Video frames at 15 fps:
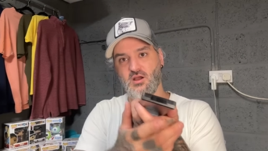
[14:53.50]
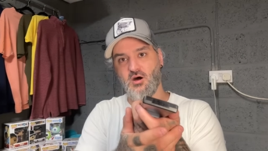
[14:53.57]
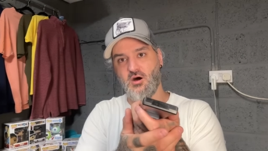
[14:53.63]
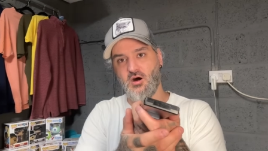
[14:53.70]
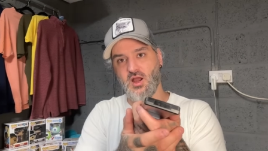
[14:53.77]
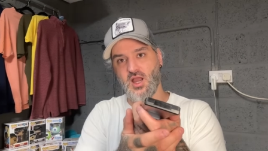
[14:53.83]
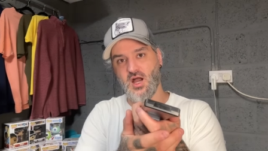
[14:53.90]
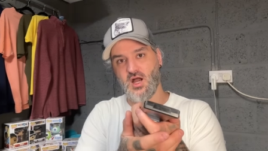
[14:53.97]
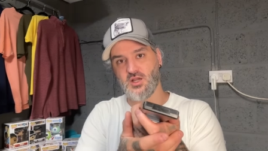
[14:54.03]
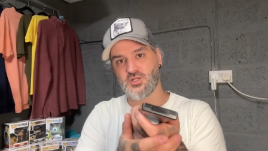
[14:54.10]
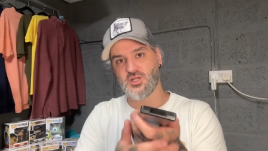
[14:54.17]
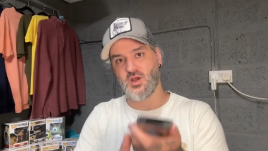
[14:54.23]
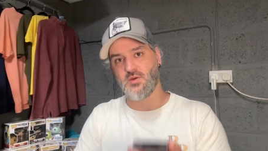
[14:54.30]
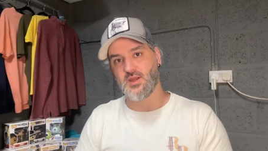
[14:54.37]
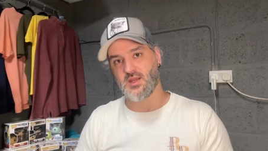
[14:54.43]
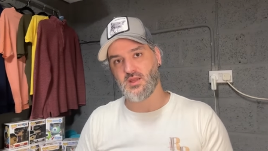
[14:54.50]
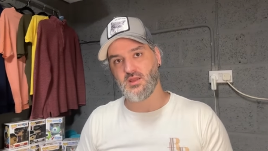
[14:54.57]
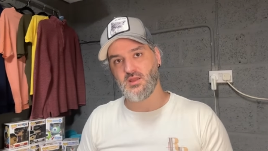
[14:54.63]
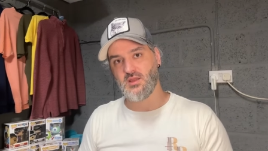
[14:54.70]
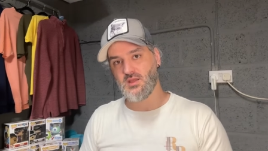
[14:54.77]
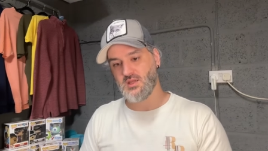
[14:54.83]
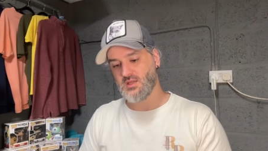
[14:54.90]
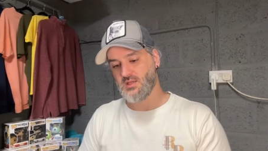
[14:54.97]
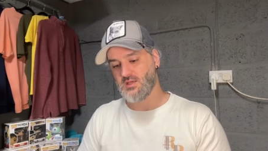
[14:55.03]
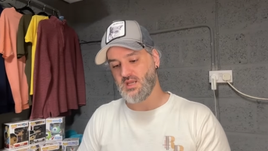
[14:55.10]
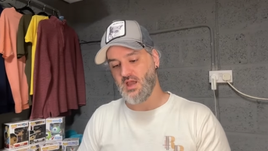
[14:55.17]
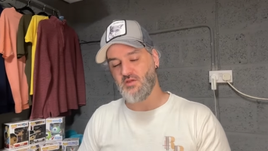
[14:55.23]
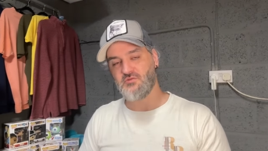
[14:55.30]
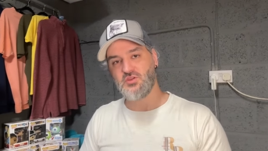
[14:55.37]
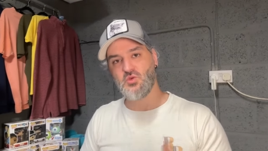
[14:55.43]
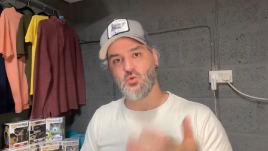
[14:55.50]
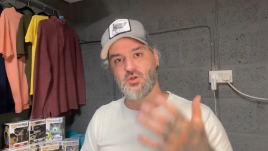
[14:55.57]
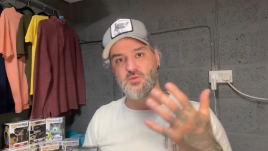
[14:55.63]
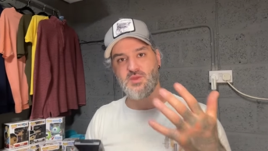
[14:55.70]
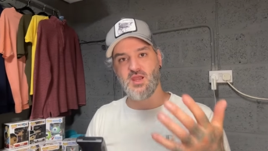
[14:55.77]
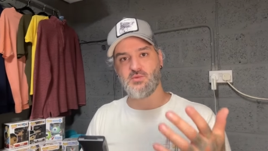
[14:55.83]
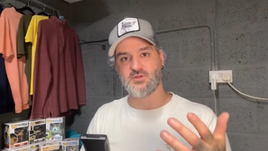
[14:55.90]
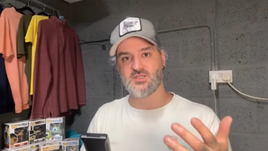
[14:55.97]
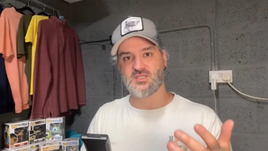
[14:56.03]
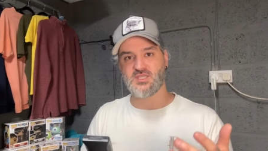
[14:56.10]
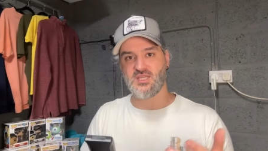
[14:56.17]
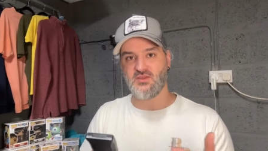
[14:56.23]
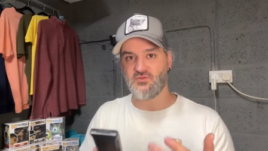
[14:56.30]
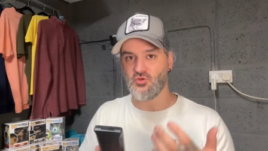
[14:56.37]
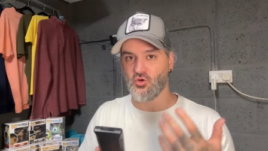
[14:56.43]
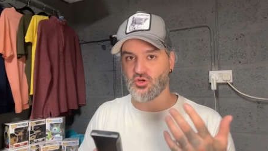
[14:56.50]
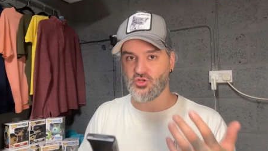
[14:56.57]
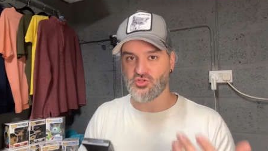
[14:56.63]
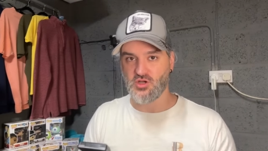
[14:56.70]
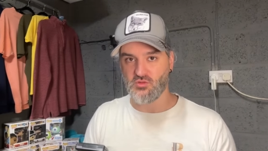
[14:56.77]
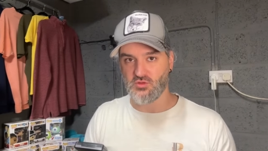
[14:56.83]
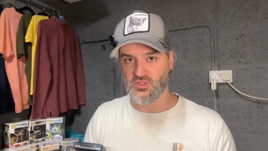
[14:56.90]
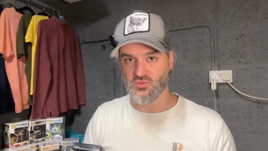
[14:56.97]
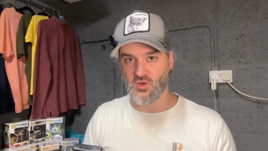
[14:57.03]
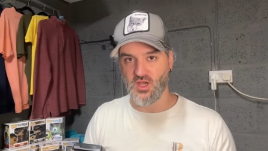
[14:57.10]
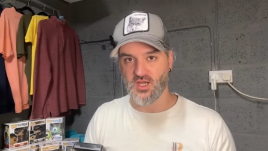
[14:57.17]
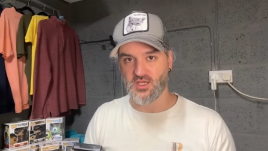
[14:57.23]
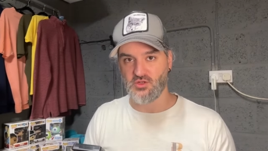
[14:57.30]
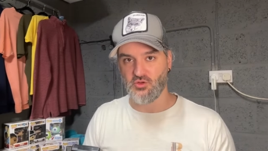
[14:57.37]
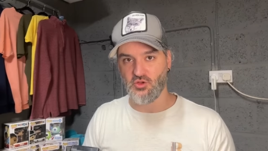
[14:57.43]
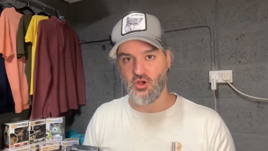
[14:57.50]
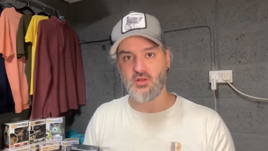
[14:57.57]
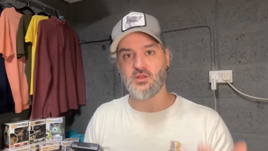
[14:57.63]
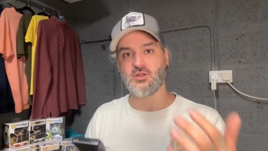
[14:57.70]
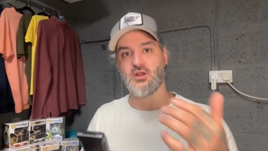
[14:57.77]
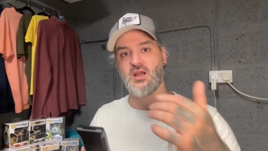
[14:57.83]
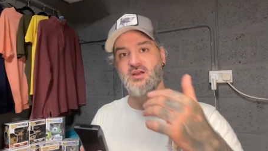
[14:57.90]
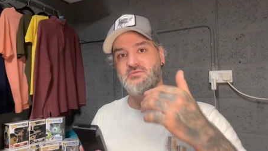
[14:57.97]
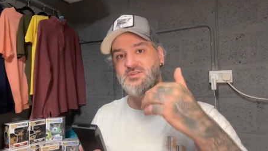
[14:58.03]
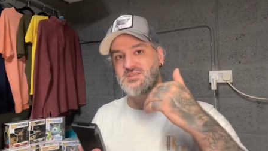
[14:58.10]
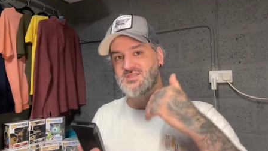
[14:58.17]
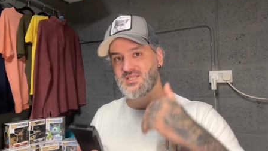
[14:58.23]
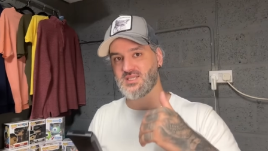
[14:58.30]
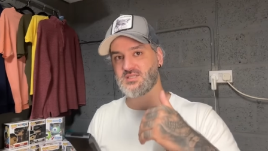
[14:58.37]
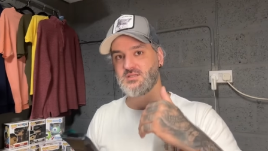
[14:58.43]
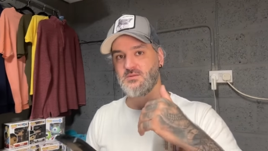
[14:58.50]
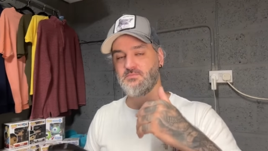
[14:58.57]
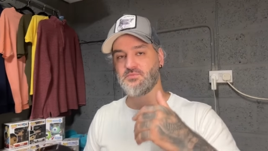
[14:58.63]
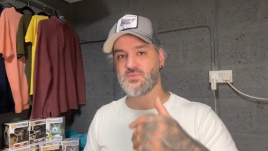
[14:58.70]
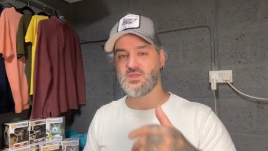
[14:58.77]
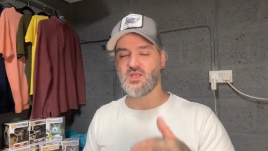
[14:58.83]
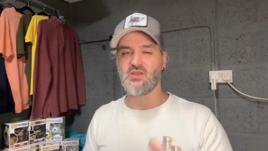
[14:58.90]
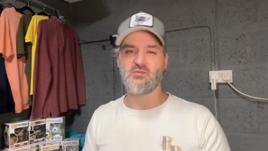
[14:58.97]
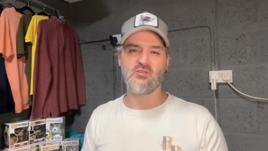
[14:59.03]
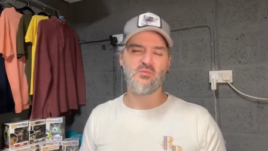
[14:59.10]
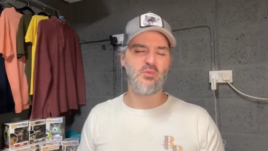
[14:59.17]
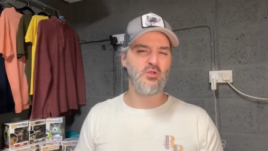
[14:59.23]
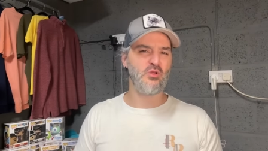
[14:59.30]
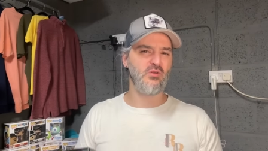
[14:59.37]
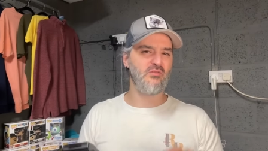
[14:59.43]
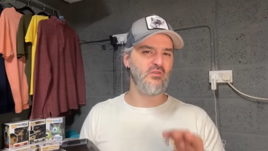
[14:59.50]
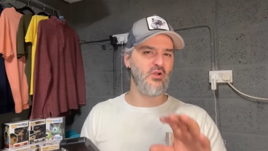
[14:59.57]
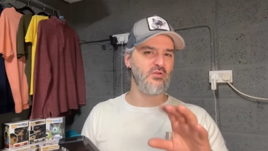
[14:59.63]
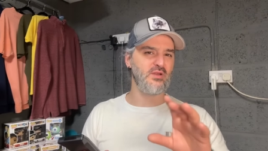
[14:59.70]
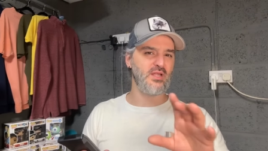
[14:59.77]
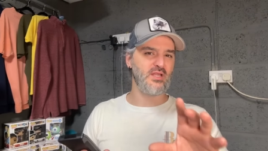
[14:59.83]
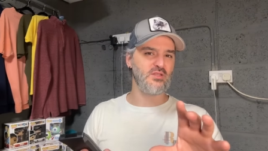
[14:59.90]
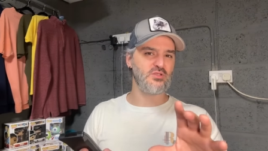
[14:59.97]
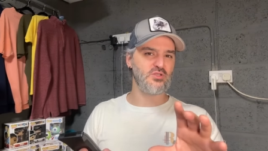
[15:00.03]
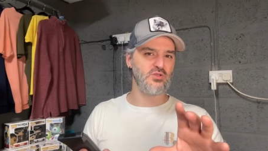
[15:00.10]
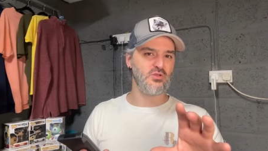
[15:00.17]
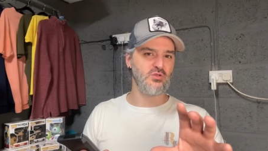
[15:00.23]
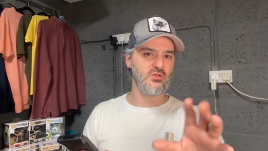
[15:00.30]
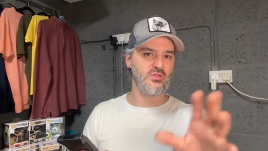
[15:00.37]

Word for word: IR showing. Now, if you want to be able to see if your controller's working or not and you don't have the system, if you put your phone into